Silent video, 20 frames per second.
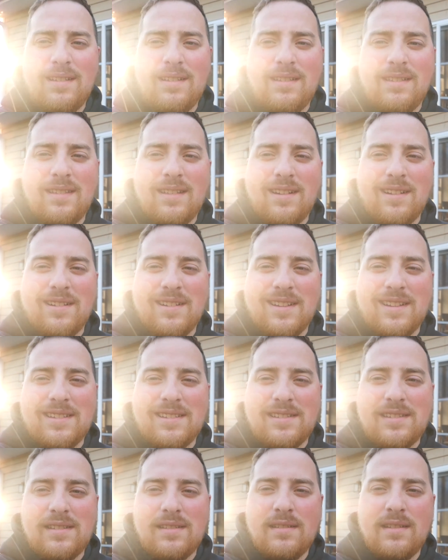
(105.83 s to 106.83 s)
there it
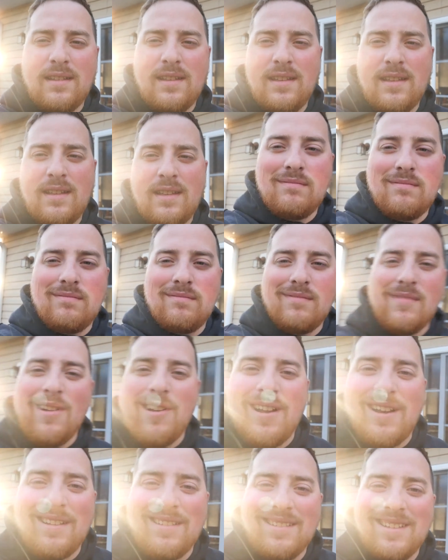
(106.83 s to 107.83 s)
is.
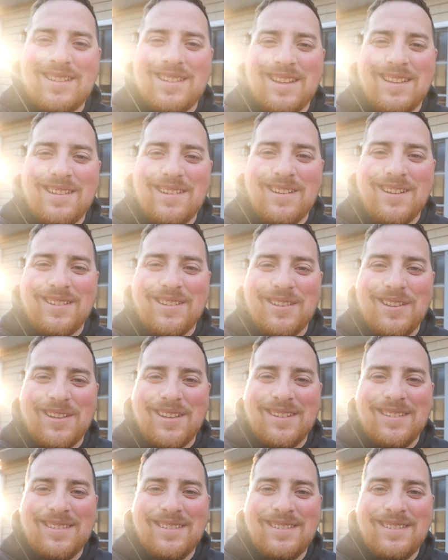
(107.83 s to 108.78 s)
All right, let's get in there and get to cooking.